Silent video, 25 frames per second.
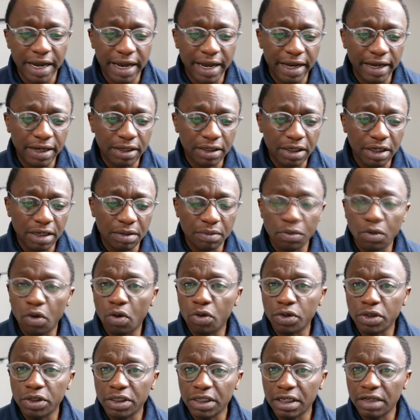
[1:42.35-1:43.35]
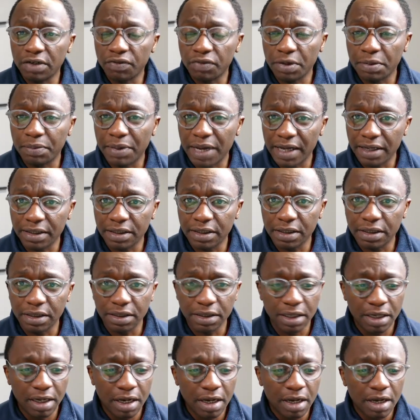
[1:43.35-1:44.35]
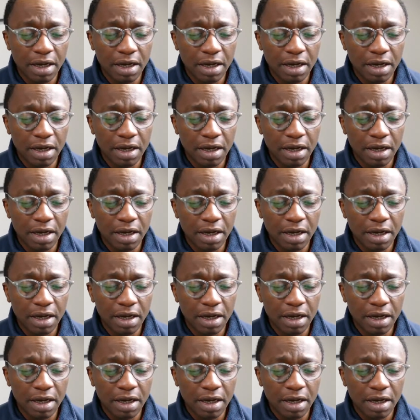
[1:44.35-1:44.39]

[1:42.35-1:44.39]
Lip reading: and all your delivery partners.